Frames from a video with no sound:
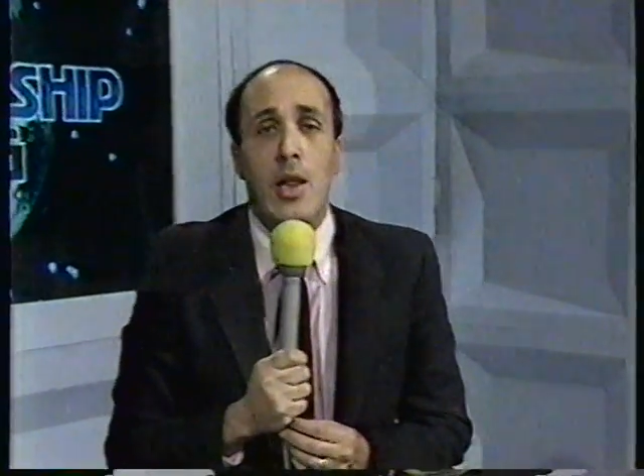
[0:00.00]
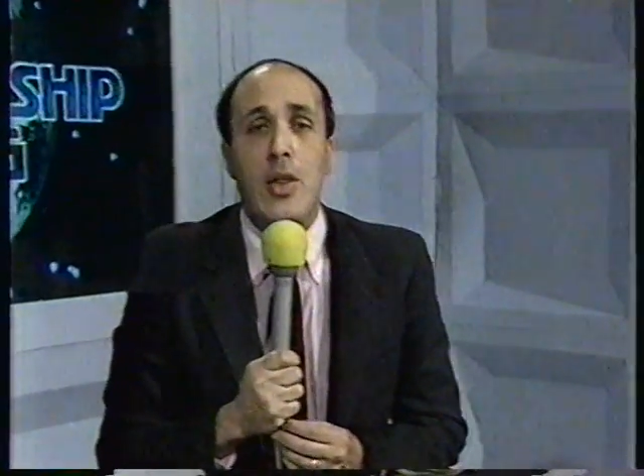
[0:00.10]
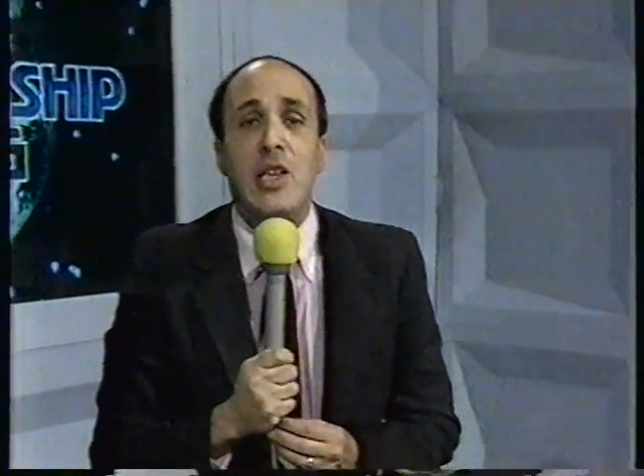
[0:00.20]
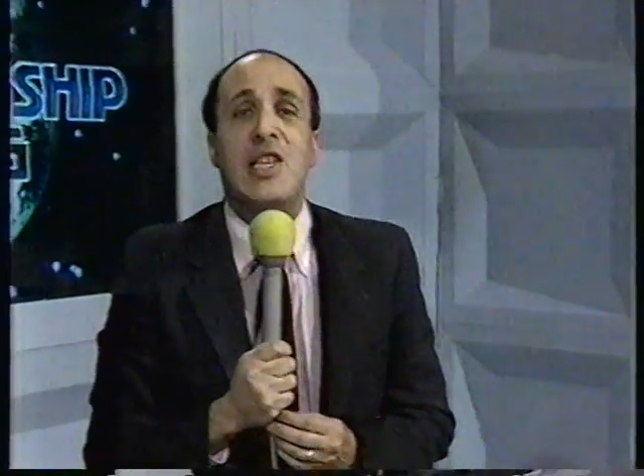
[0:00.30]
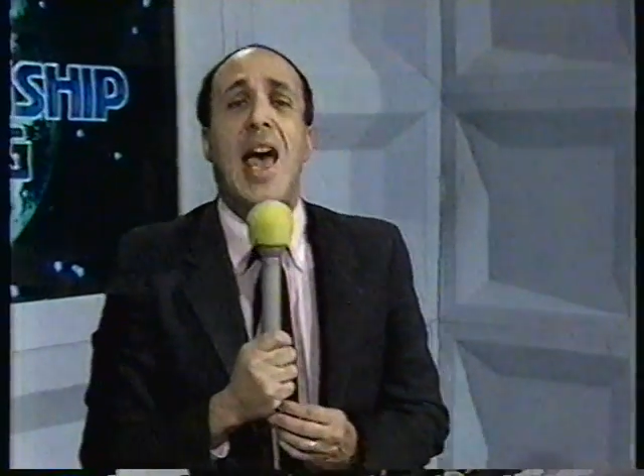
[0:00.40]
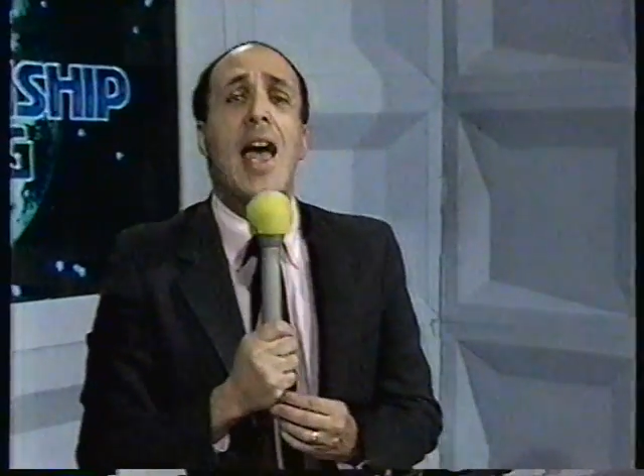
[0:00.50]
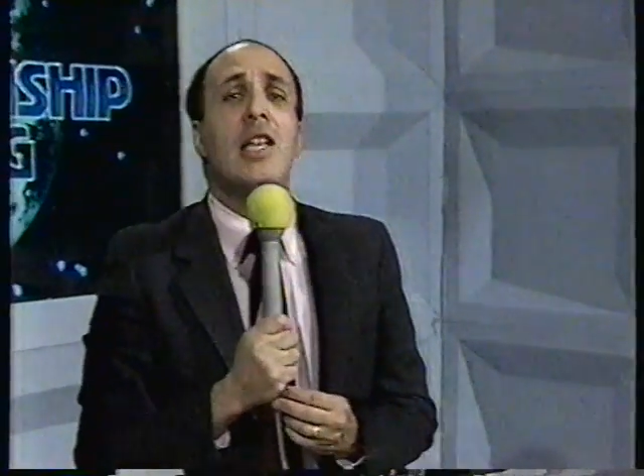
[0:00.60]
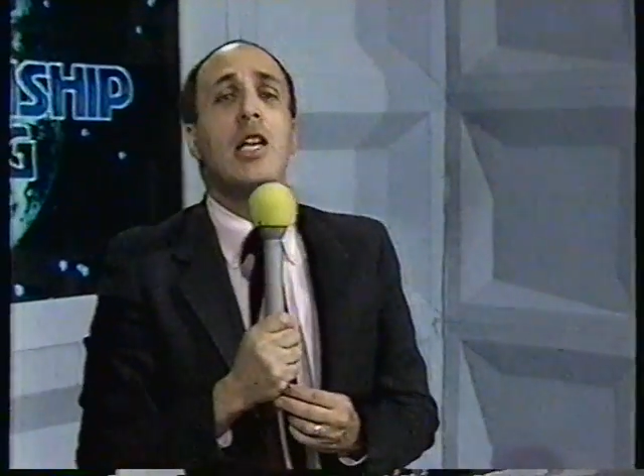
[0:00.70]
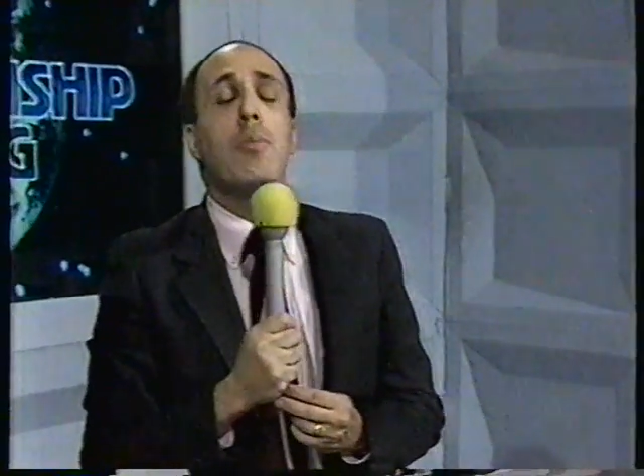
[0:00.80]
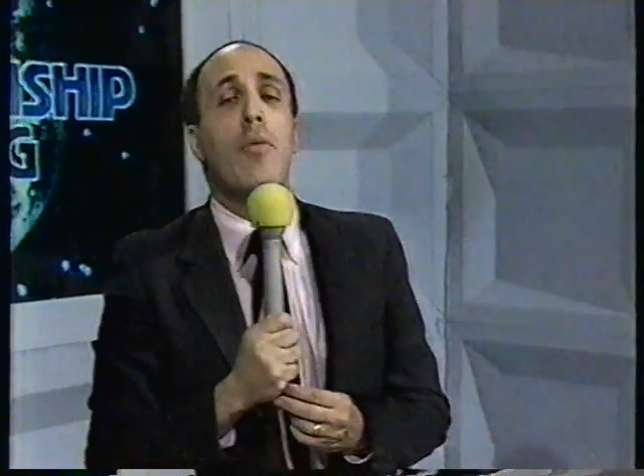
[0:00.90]
the
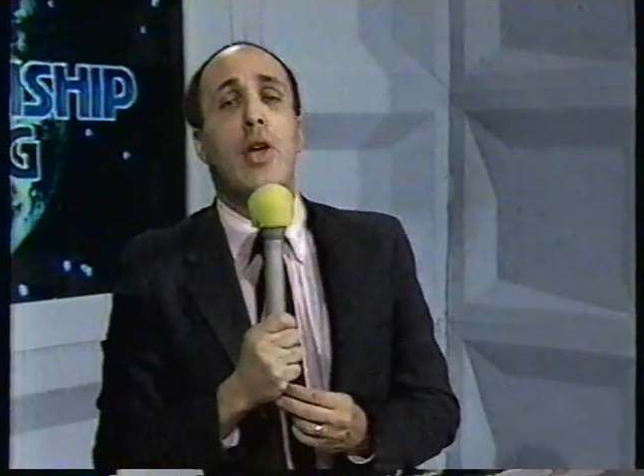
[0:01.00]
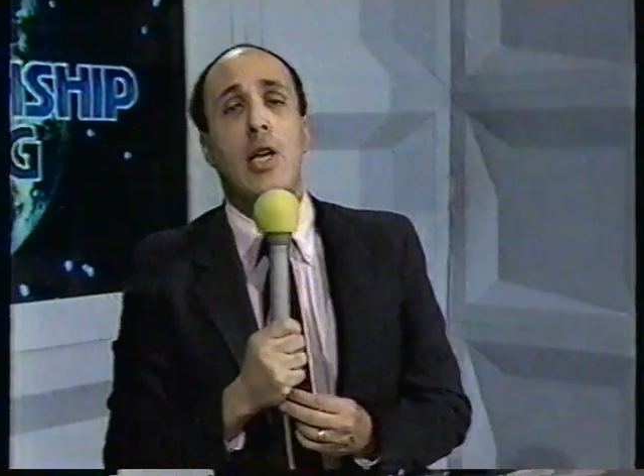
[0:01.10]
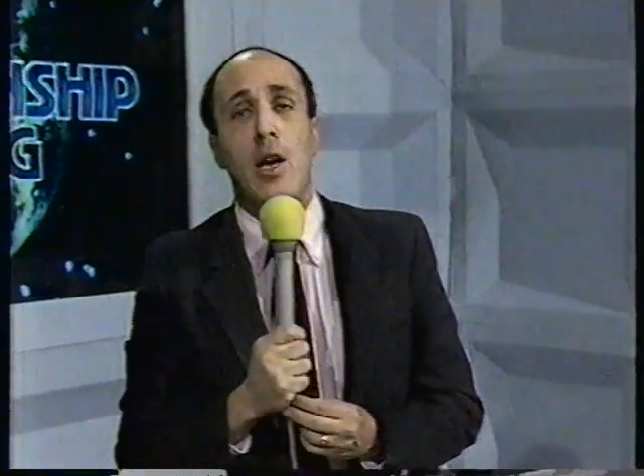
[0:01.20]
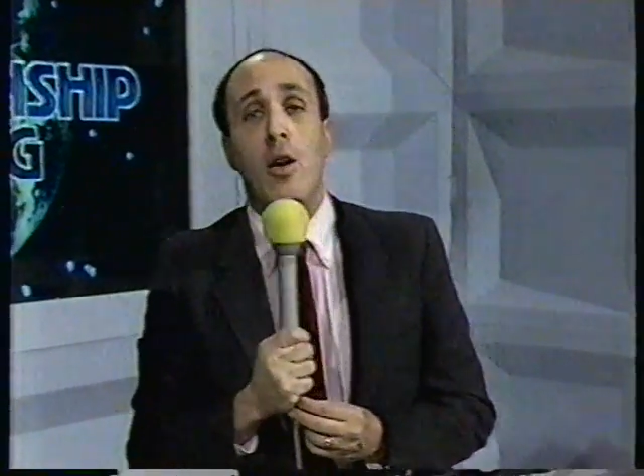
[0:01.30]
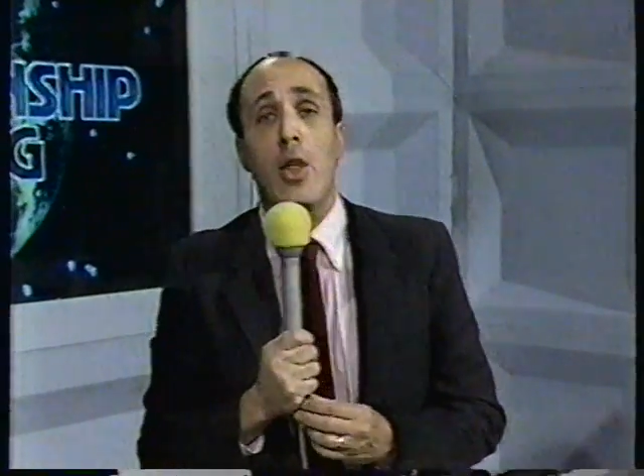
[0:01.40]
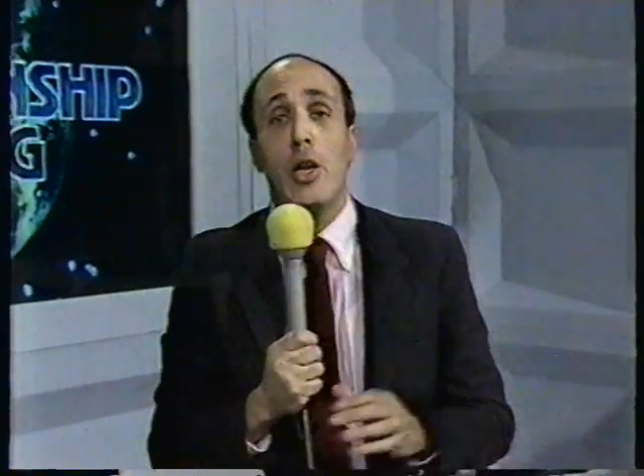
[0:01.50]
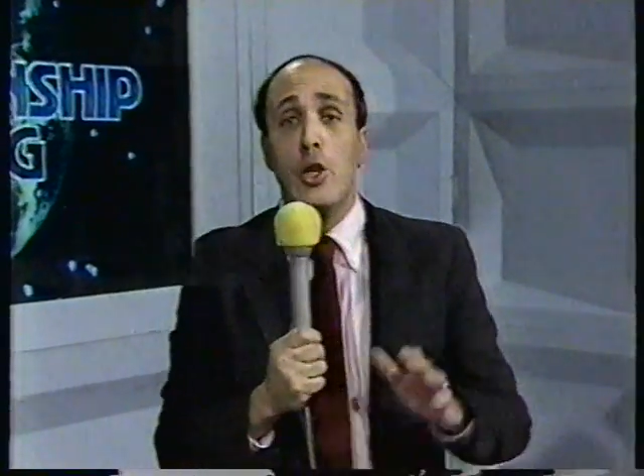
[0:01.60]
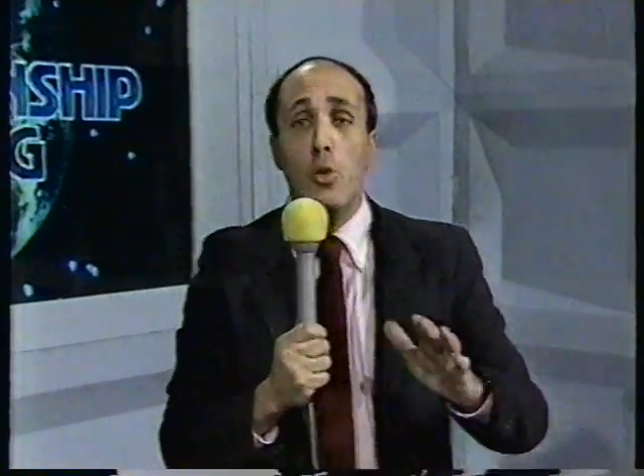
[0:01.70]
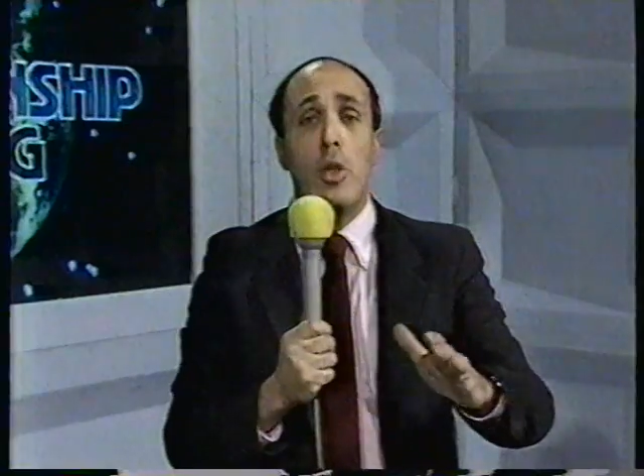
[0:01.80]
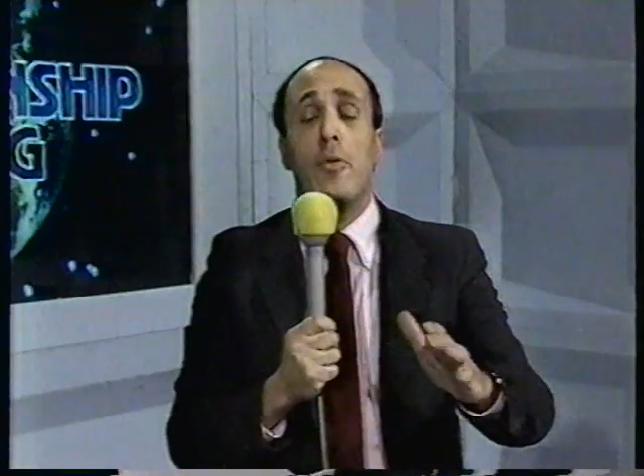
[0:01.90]
tag team of the year that
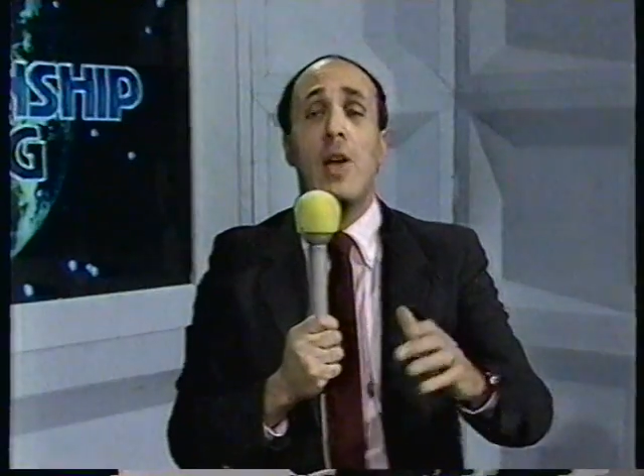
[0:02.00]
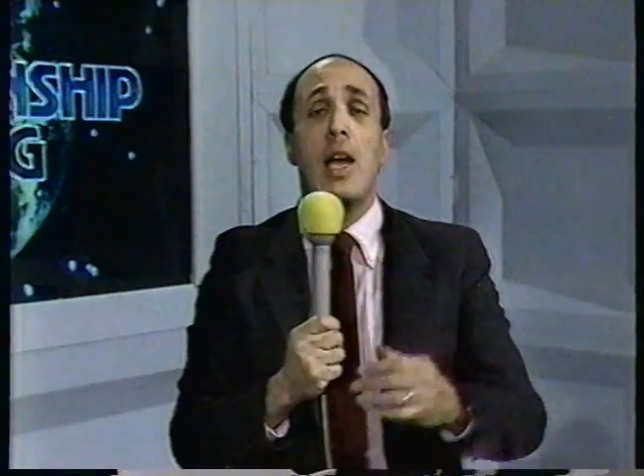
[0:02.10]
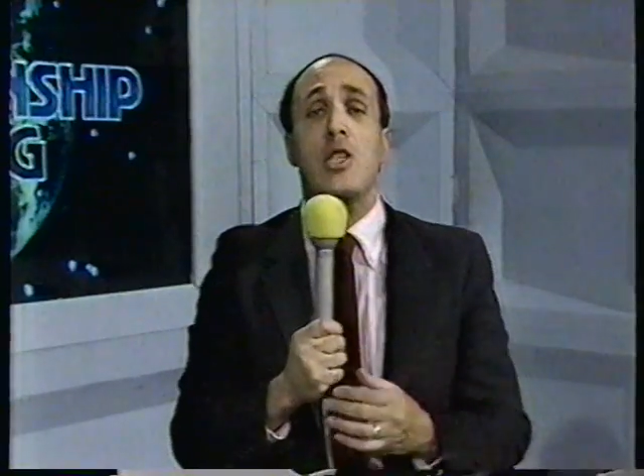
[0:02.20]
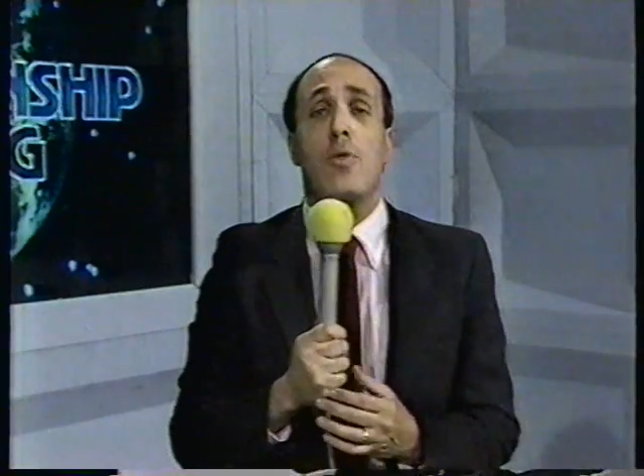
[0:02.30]
you, the fans,